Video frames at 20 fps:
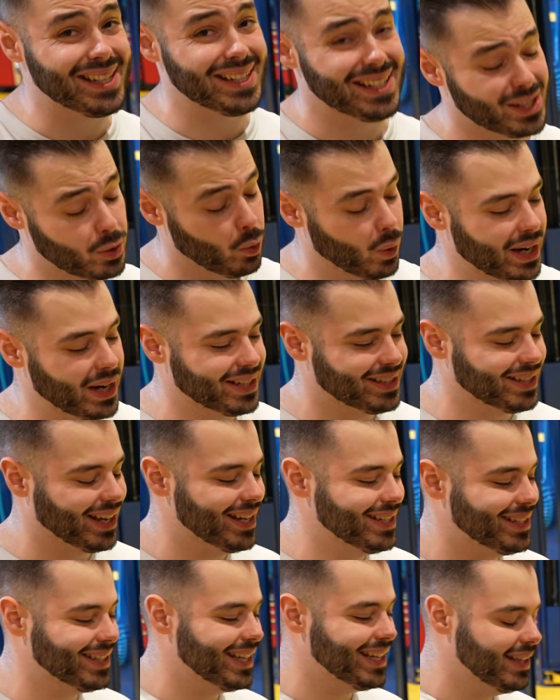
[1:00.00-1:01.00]
It is quite a
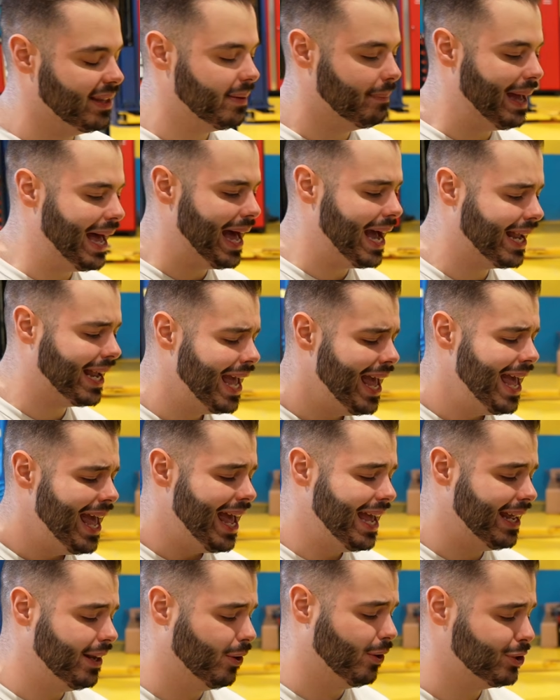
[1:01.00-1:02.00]
tight in the back.
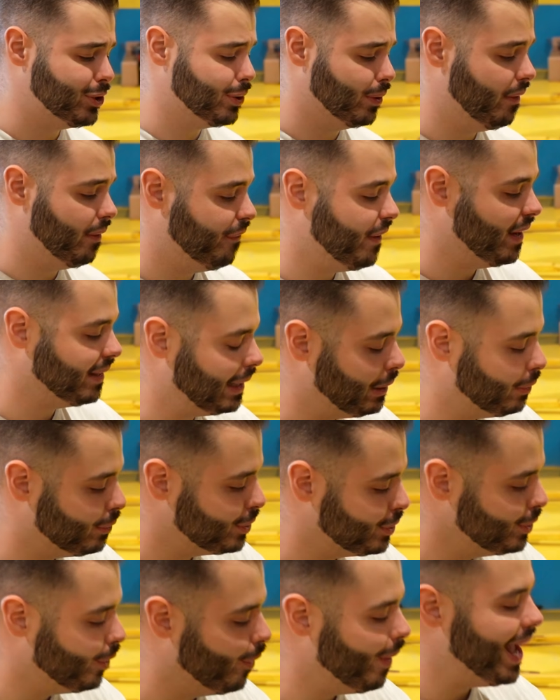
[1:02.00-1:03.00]
And also the fact that
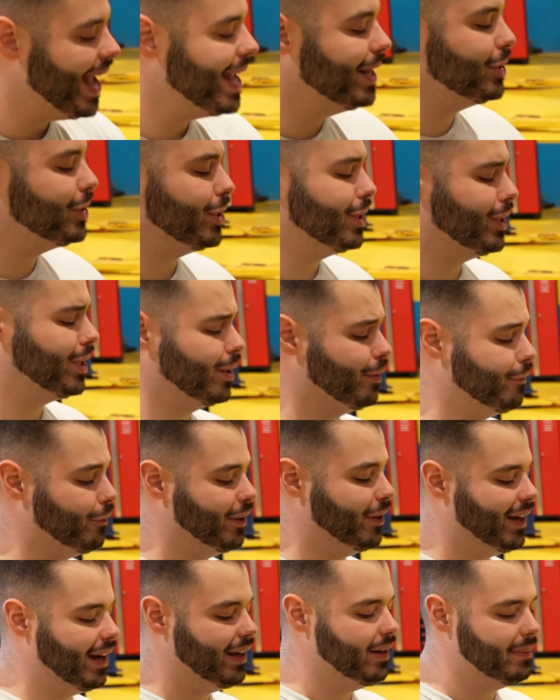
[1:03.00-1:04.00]
there's no engine cover
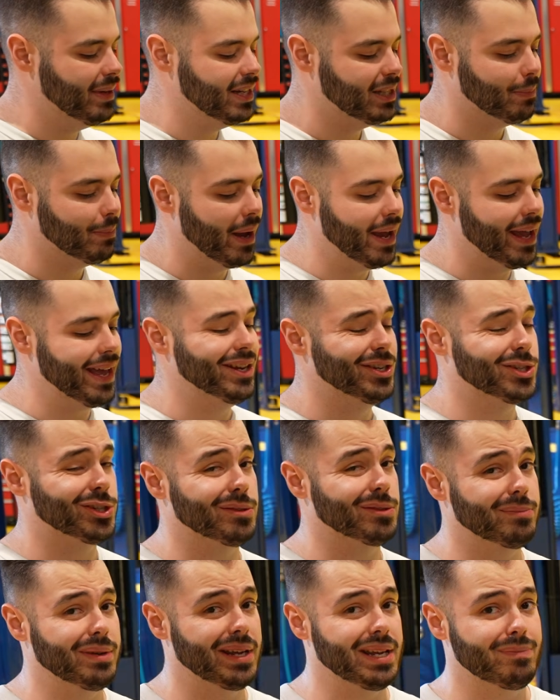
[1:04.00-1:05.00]
kind of makes my
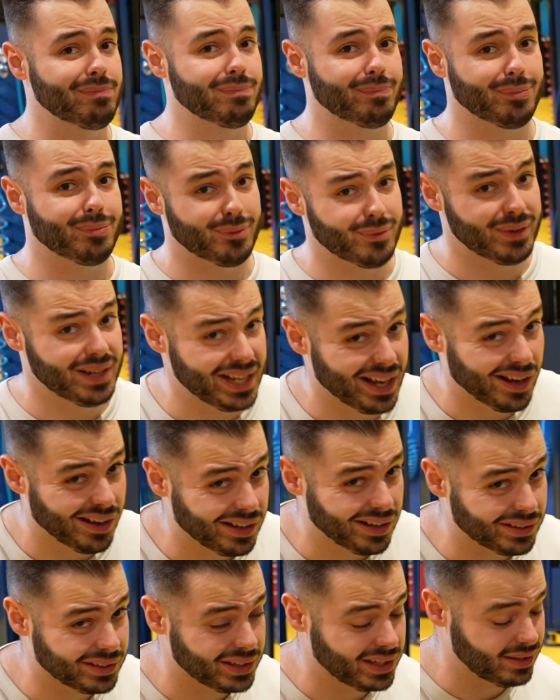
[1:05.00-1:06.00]
engine bay pretty
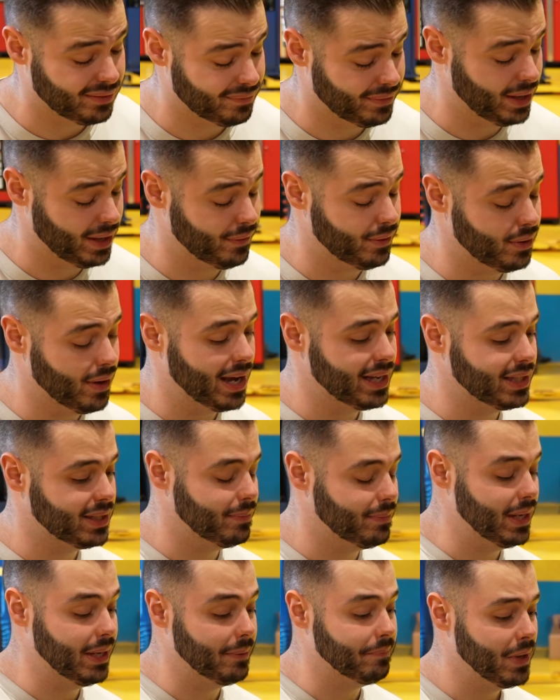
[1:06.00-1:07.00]
ugly, if you ask
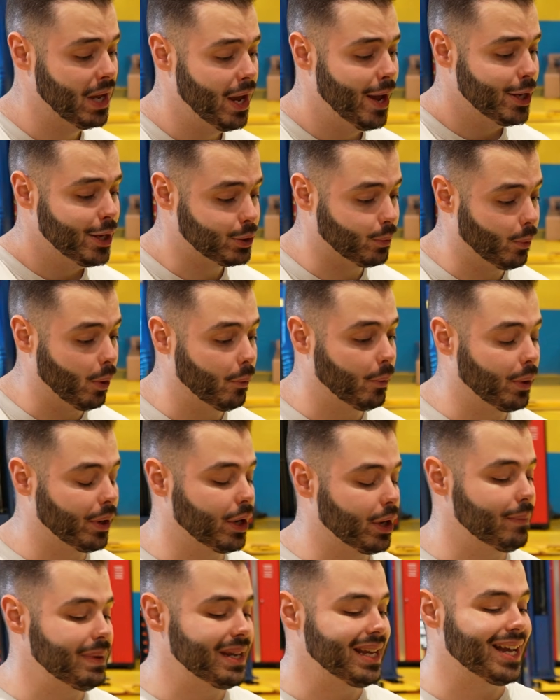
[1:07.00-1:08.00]
me. So what we're
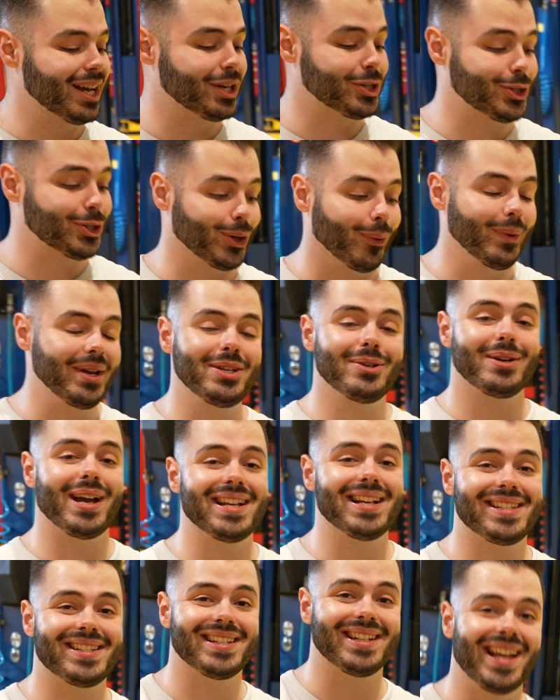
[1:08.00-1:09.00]
going to be showing you
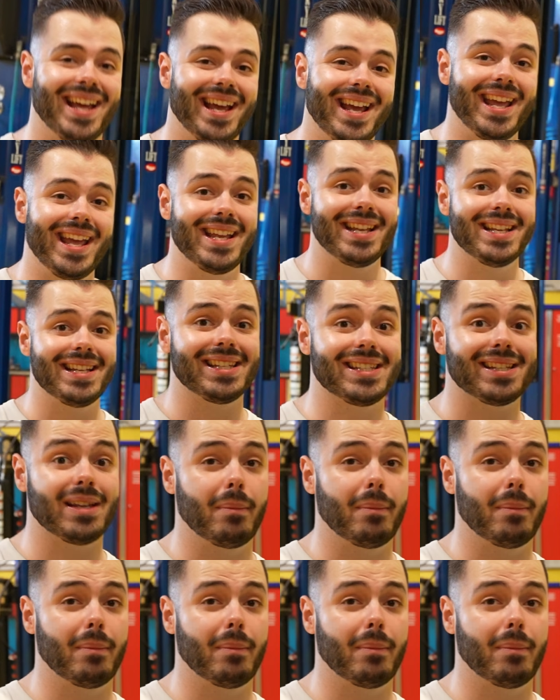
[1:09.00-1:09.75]
guys today is